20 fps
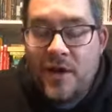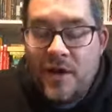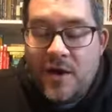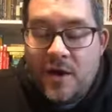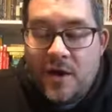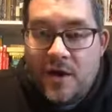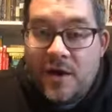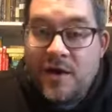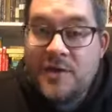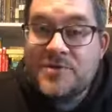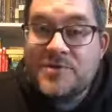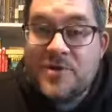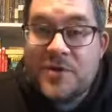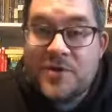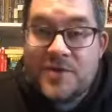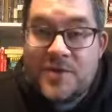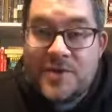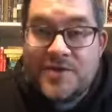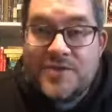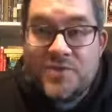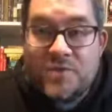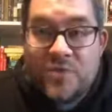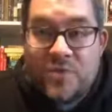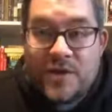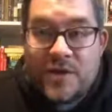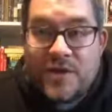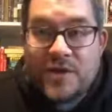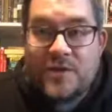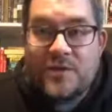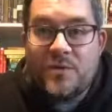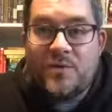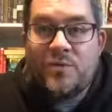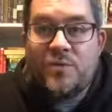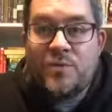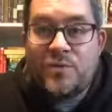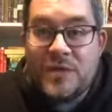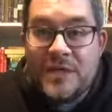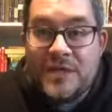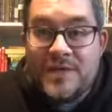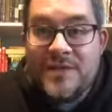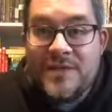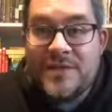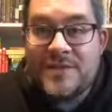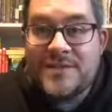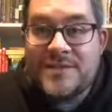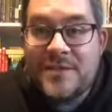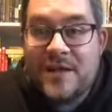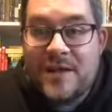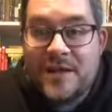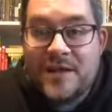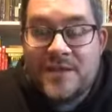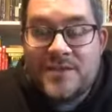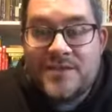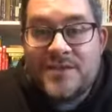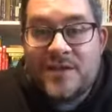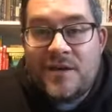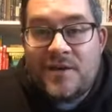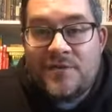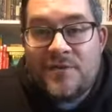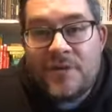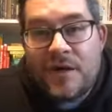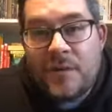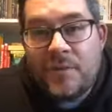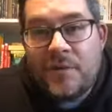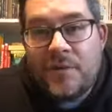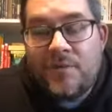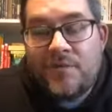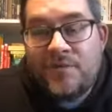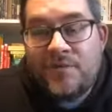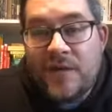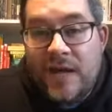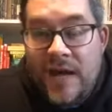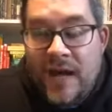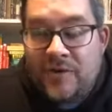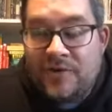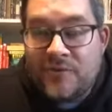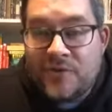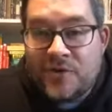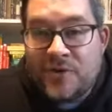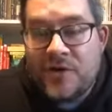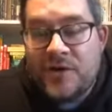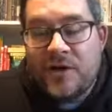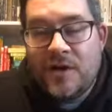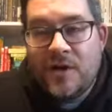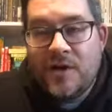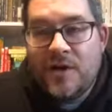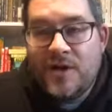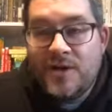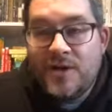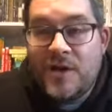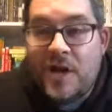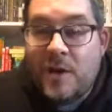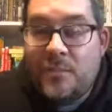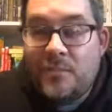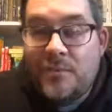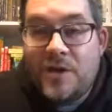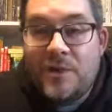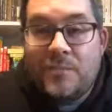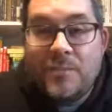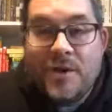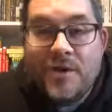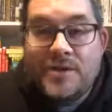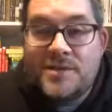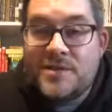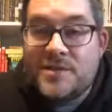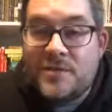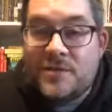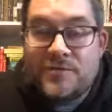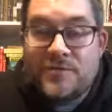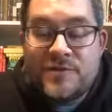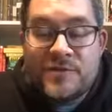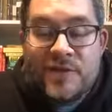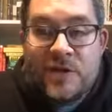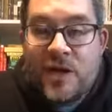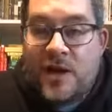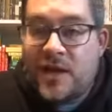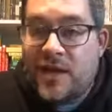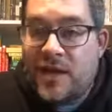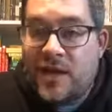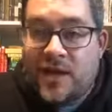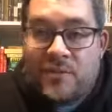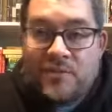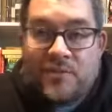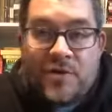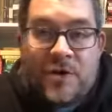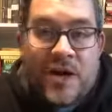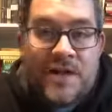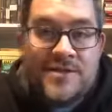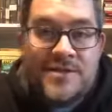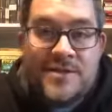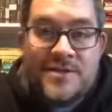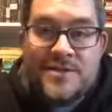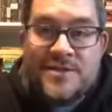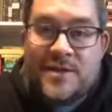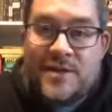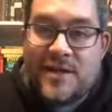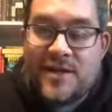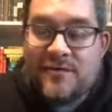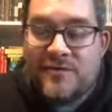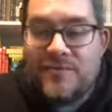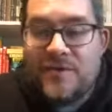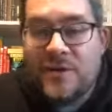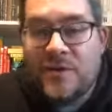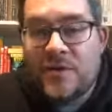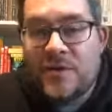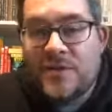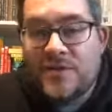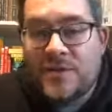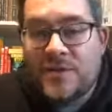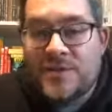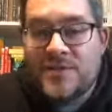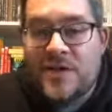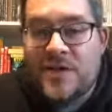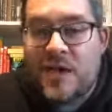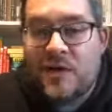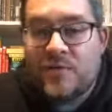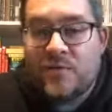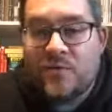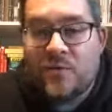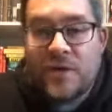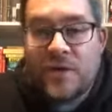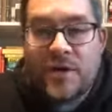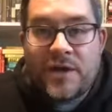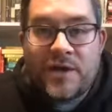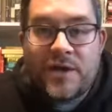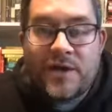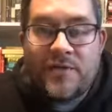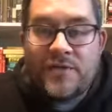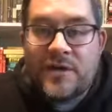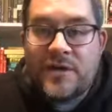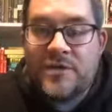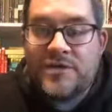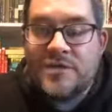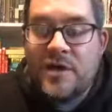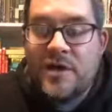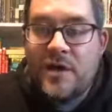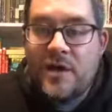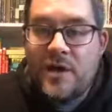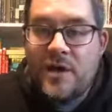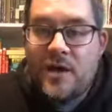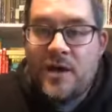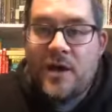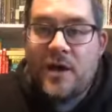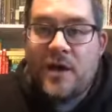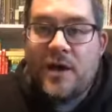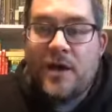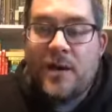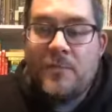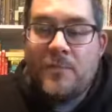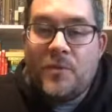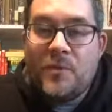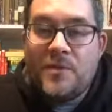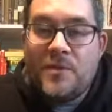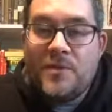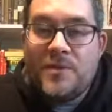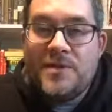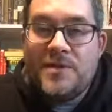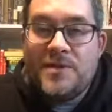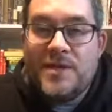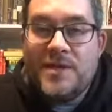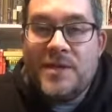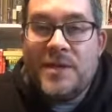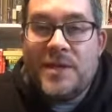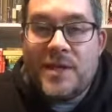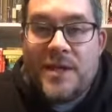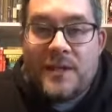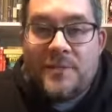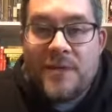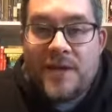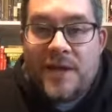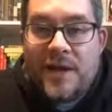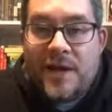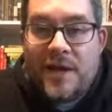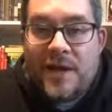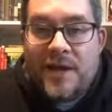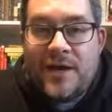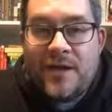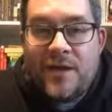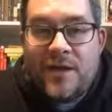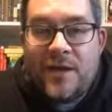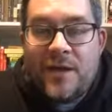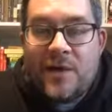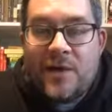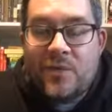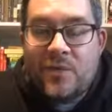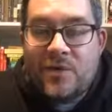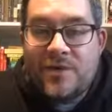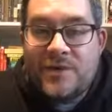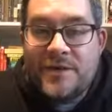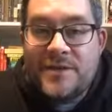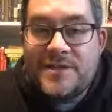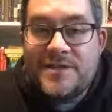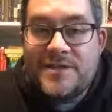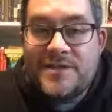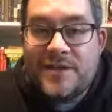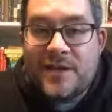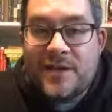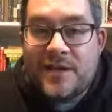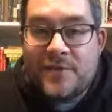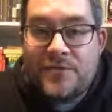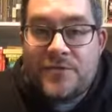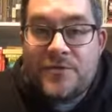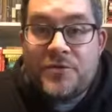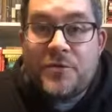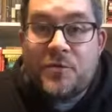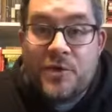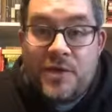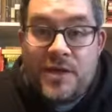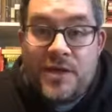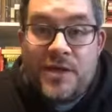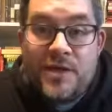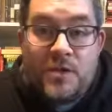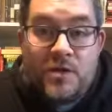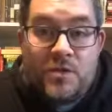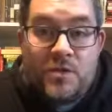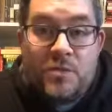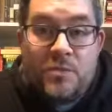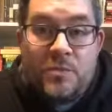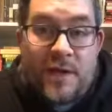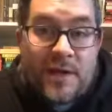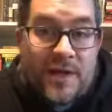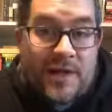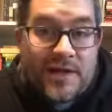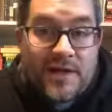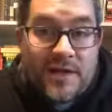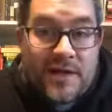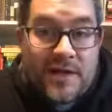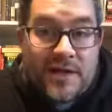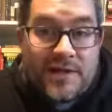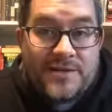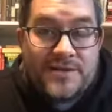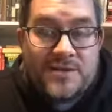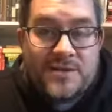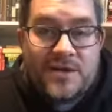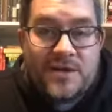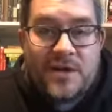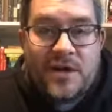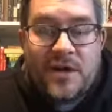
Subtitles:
Also this week, really exciting stuff coming after a couple of months of talking and processing and figuring things out and working on things. The team and I are releasing 3 new podcasts.